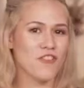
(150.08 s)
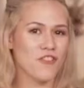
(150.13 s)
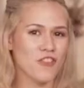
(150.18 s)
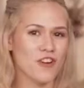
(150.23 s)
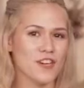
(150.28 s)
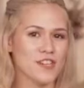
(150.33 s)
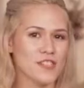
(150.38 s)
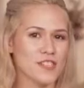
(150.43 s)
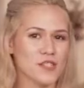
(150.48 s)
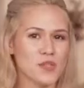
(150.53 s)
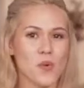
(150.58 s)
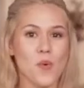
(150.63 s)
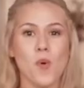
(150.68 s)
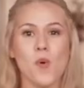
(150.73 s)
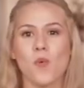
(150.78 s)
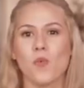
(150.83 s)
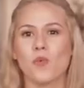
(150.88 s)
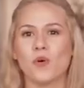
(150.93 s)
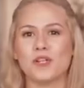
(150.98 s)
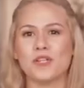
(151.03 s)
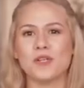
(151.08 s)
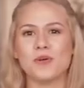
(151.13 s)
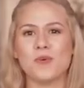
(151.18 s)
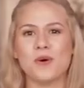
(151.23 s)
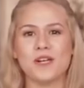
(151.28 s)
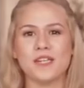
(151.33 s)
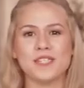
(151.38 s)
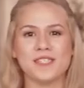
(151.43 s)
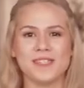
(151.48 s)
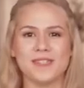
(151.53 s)
First, what you
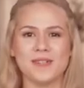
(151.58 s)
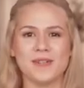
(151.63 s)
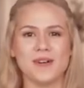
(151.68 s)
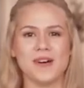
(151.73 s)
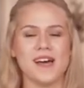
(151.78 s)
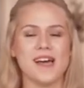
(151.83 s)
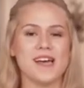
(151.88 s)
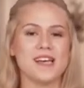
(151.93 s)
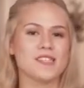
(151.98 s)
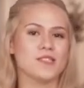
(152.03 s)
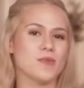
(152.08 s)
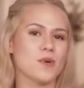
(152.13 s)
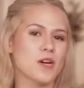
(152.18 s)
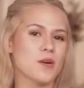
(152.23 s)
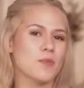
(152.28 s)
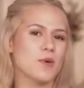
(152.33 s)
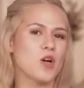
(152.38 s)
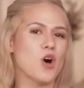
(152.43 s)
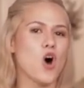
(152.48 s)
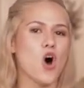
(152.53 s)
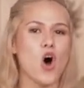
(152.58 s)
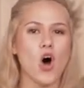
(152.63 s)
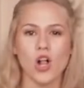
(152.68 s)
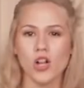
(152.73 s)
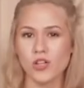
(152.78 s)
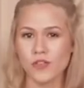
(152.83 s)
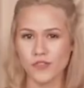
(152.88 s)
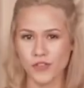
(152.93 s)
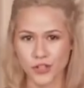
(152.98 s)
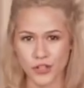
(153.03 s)
want to do is you want to put
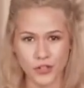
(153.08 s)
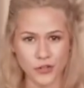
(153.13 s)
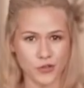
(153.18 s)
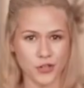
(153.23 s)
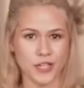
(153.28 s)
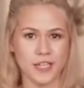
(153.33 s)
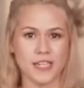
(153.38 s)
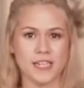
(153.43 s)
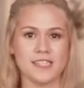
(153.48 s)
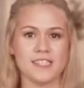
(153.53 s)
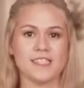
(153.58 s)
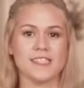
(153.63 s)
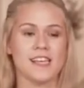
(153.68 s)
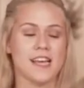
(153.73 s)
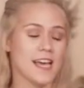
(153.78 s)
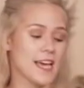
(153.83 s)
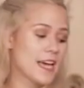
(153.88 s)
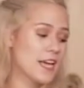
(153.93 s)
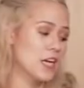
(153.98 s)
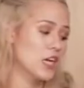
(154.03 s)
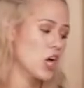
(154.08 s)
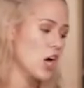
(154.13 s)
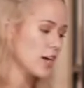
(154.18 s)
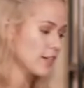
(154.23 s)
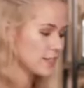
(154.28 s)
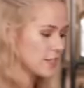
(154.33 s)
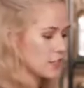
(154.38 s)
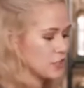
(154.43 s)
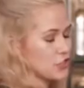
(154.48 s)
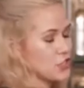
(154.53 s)
all of your ingredients in a
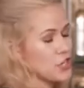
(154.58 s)
cocktail